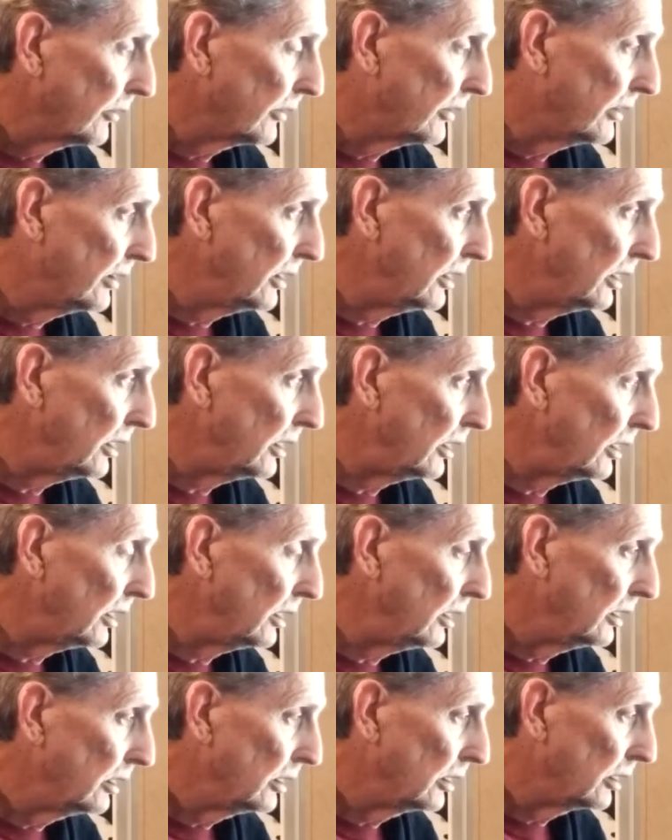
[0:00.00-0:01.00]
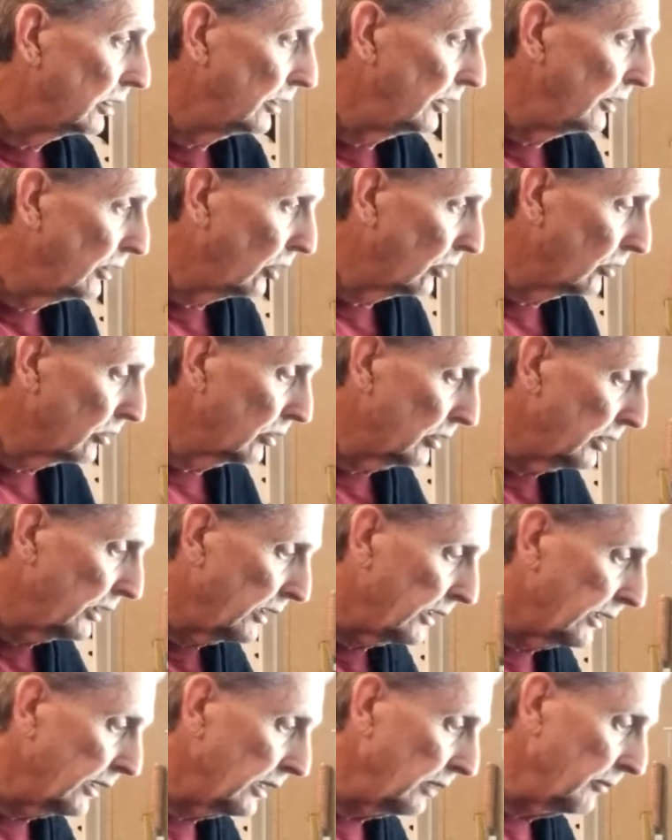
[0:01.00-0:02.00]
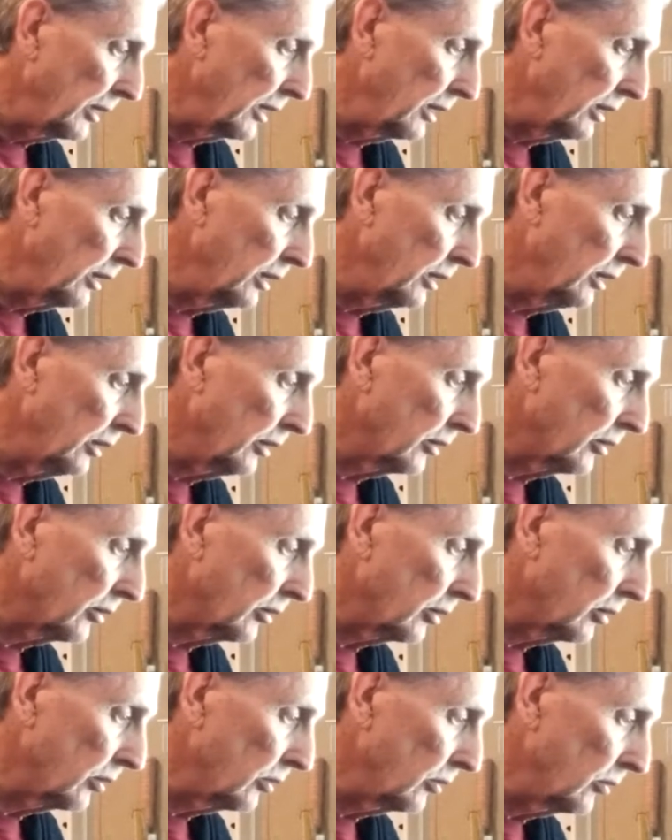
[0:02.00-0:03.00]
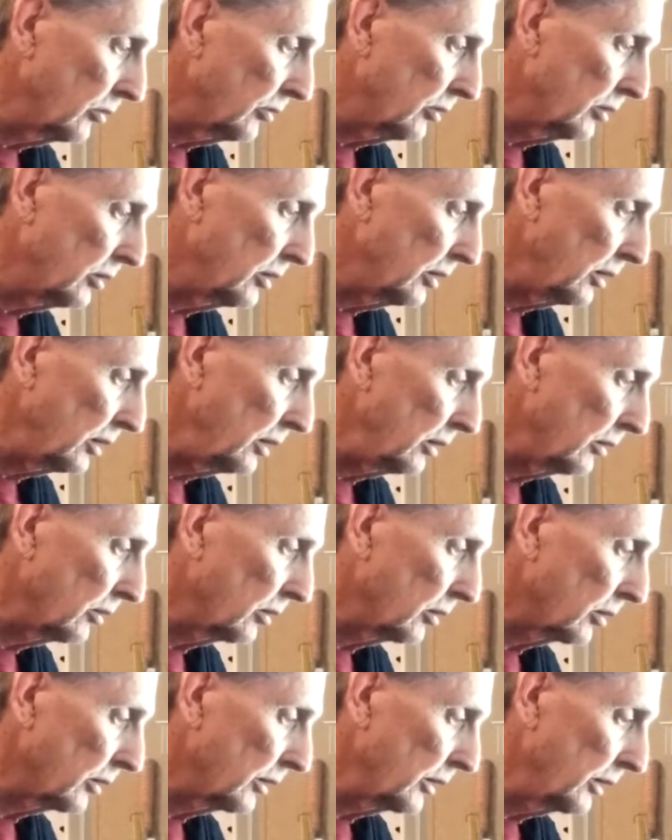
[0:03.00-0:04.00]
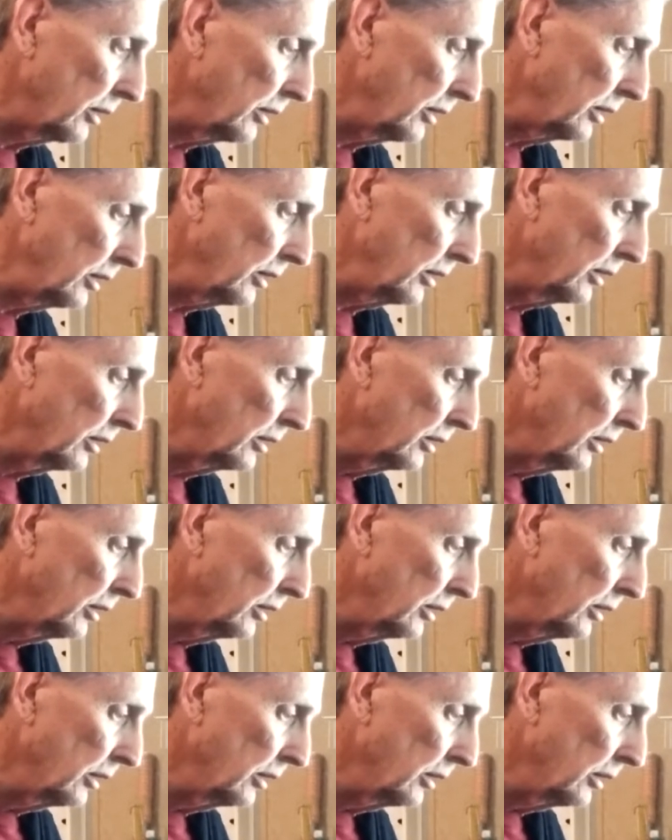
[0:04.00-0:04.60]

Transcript: the Notre Dame, N O T R E